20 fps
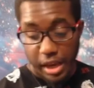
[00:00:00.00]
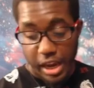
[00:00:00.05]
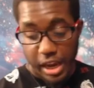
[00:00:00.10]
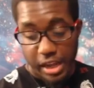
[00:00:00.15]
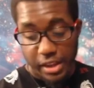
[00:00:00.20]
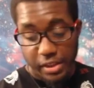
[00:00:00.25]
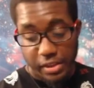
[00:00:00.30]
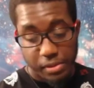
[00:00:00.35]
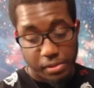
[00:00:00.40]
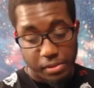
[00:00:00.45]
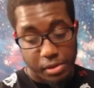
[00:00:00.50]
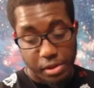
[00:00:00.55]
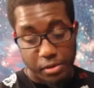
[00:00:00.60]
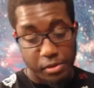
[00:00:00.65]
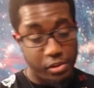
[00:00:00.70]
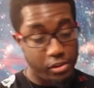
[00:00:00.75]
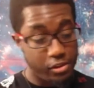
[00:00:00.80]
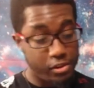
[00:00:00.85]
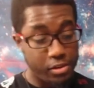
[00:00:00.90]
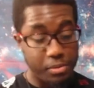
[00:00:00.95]
and the,
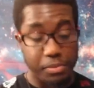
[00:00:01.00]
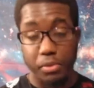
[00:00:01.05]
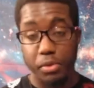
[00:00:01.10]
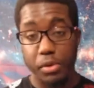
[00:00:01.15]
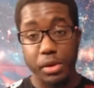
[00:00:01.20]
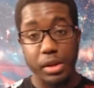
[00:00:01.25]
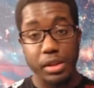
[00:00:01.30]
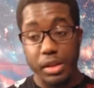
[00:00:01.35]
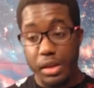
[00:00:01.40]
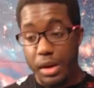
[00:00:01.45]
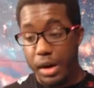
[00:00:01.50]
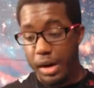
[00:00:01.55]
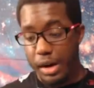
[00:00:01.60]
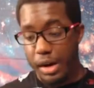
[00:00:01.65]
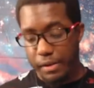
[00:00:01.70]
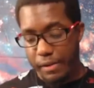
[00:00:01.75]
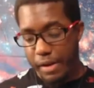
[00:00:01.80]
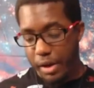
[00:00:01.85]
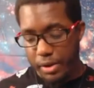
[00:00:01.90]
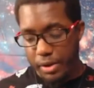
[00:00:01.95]
just to pull the
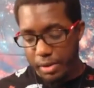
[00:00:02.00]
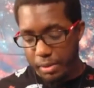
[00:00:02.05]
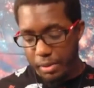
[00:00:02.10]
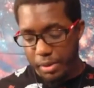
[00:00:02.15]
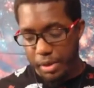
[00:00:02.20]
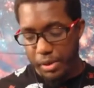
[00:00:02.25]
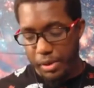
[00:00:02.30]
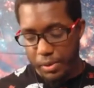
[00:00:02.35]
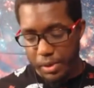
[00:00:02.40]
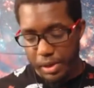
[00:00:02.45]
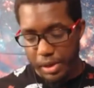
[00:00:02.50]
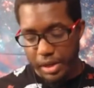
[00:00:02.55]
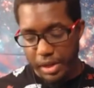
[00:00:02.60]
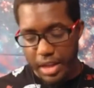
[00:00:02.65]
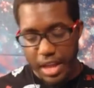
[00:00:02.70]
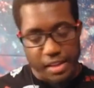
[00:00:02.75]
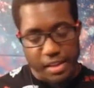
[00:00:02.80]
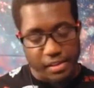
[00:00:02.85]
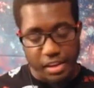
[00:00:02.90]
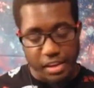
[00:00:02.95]
card of alchemy
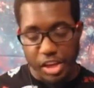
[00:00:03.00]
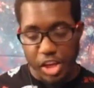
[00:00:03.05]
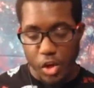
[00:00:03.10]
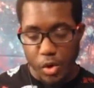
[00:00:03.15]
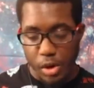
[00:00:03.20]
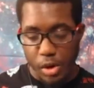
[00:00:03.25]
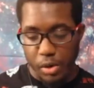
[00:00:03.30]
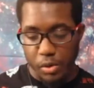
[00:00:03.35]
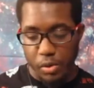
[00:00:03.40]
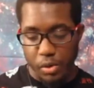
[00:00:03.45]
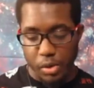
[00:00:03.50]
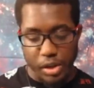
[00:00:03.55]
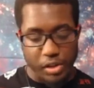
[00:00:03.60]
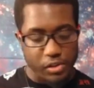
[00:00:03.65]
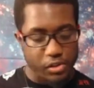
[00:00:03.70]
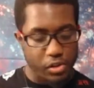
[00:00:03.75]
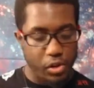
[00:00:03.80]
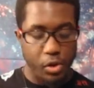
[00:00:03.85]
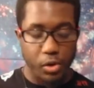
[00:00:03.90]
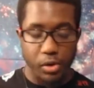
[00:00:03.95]
really it's like you are really
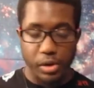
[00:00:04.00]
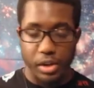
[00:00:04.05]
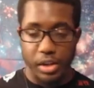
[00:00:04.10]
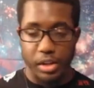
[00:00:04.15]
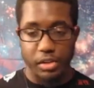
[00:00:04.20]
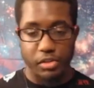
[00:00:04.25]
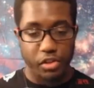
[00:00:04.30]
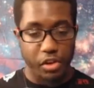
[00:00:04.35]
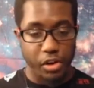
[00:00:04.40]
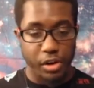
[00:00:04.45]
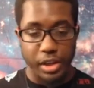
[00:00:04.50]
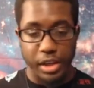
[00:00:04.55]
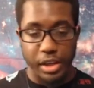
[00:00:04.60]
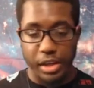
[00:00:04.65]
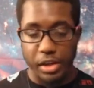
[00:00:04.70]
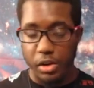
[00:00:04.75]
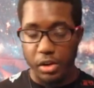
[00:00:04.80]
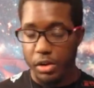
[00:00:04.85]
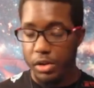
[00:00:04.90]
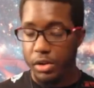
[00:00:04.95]
toni-
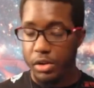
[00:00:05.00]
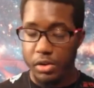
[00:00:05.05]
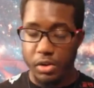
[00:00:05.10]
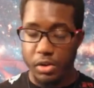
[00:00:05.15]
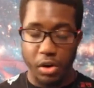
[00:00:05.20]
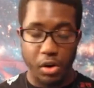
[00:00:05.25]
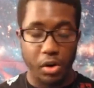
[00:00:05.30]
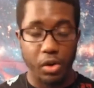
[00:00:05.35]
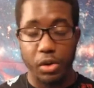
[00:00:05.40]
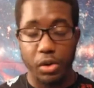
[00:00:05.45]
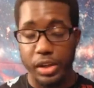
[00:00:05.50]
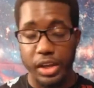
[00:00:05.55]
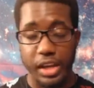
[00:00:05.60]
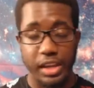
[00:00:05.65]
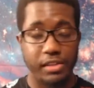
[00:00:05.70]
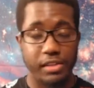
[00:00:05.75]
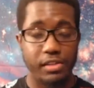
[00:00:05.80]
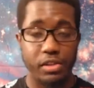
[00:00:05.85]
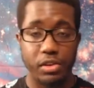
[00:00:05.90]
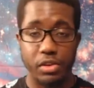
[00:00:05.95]
turning coal
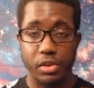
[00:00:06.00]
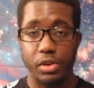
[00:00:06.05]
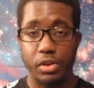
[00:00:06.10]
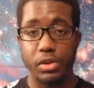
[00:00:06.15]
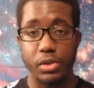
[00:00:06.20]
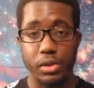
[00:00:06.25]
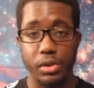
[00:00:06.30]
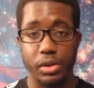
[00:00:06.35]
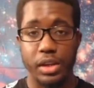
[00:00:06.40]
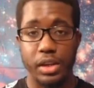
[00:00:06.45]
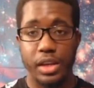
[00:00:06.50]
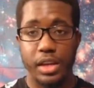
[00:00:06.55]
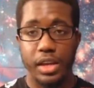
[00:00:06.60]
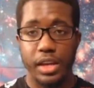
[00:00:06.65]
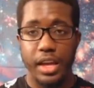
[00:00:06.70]
into gold